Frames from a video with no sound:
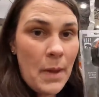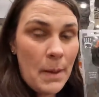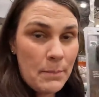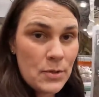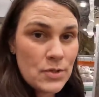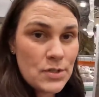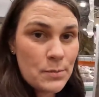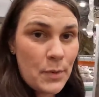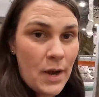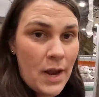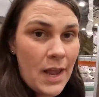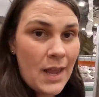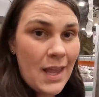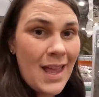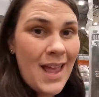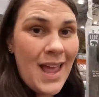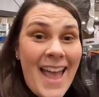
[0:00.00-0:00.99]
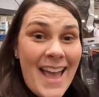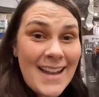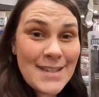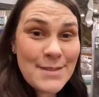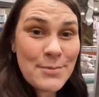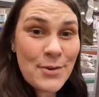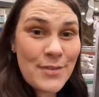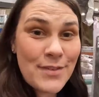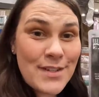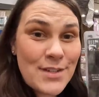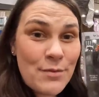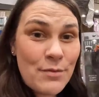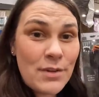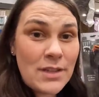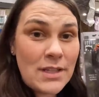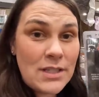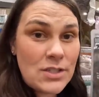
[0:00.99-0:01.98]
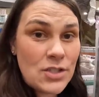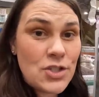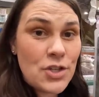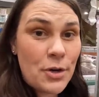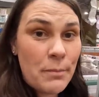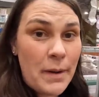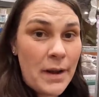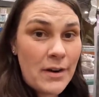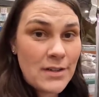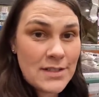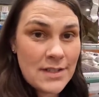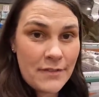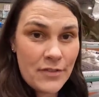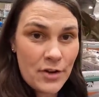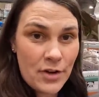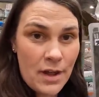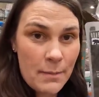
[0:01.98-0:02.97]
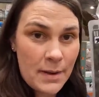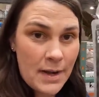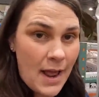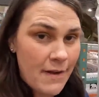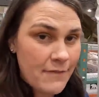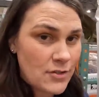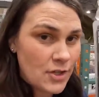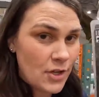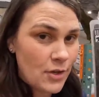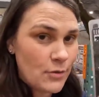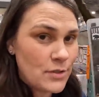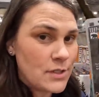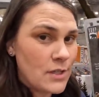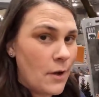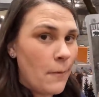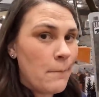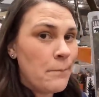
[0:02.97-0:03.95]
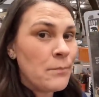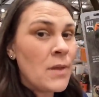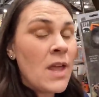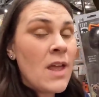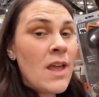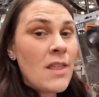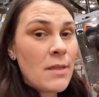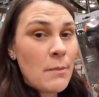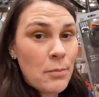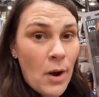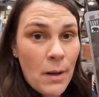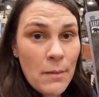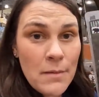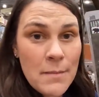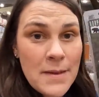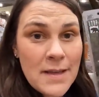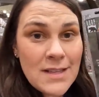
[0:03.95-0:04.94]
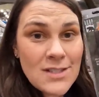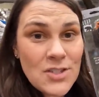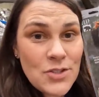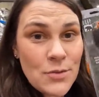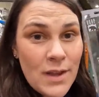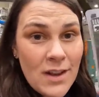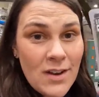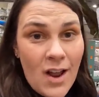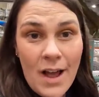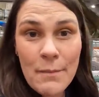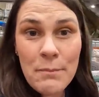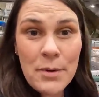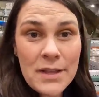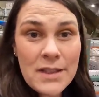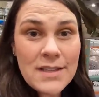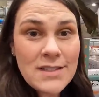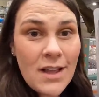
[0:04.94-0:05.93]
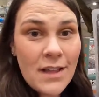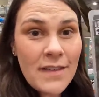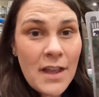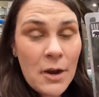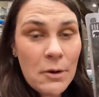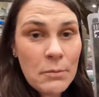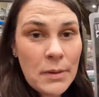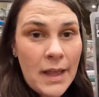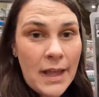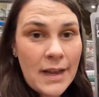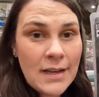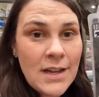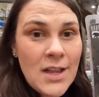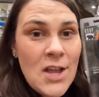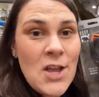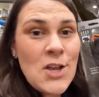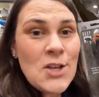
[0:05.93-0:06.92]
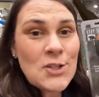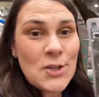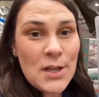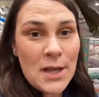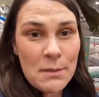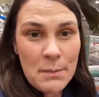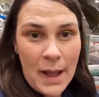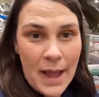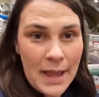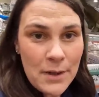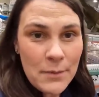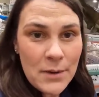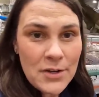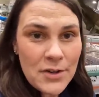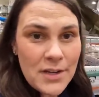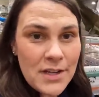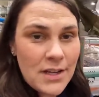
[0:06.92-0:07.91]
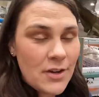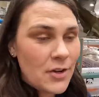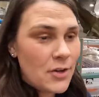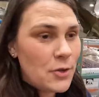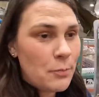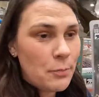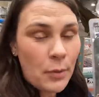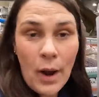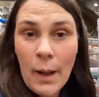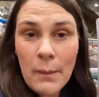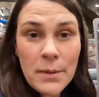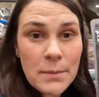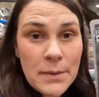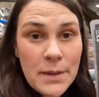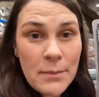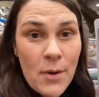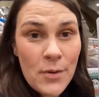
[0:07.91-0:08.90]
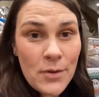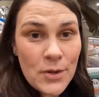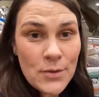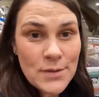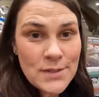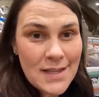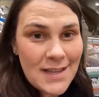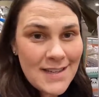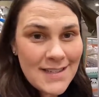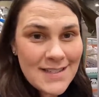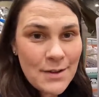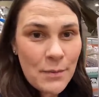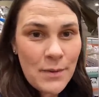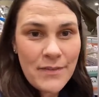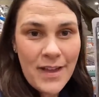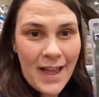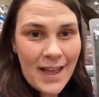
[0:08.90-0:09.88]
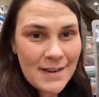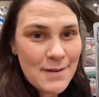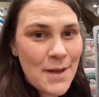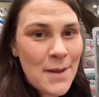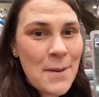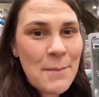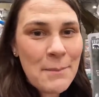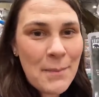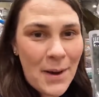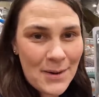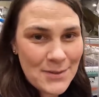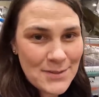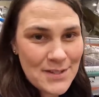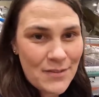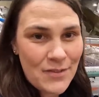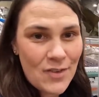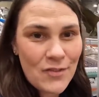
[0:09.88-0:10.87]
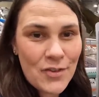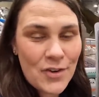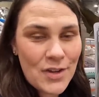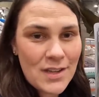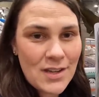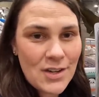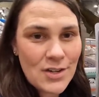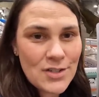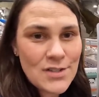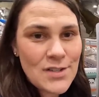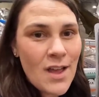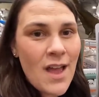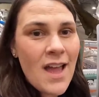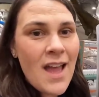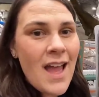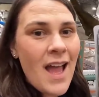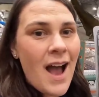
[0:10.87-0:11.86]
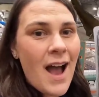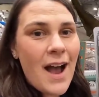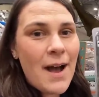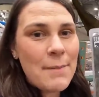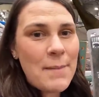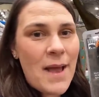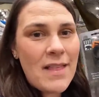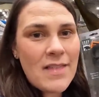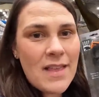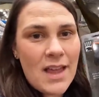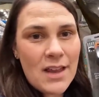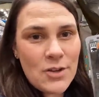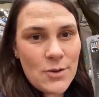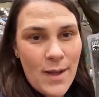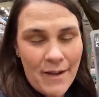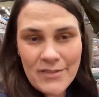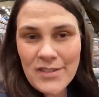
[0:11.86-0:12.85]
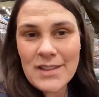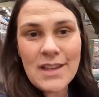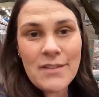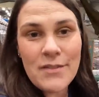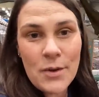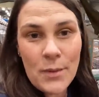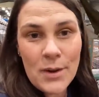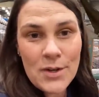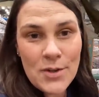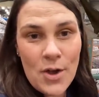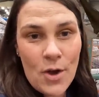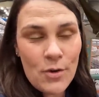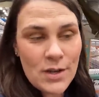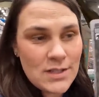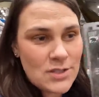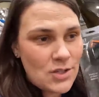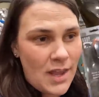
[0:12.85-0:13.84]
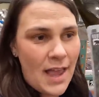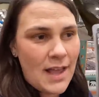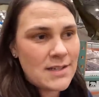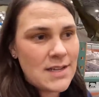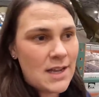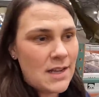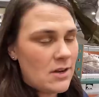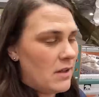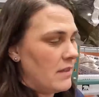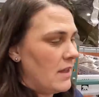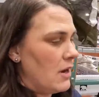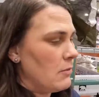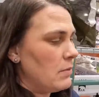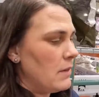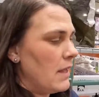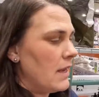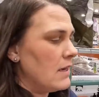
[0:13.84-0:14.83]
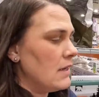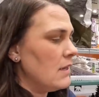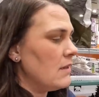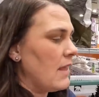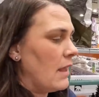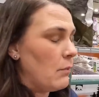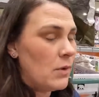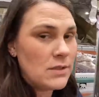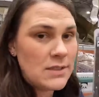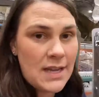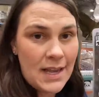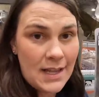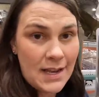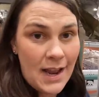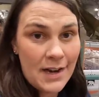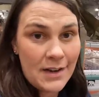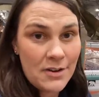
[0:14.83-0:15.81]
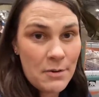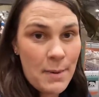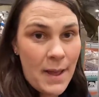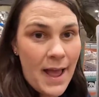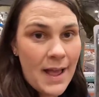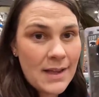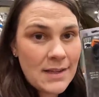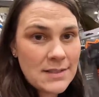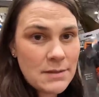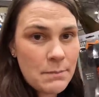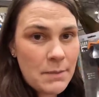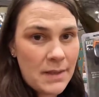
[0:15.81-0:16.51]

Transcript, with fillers: pepper spray and is proven to really deter bears if they're coming after you. So the problem is you cannot bring this on the airplane, so you got to buy it when you're here. You probably won't use it. We've had bottles of it for years, and then you have to leave it when you go because you can't take it on the airplane. They will take it out of your bags,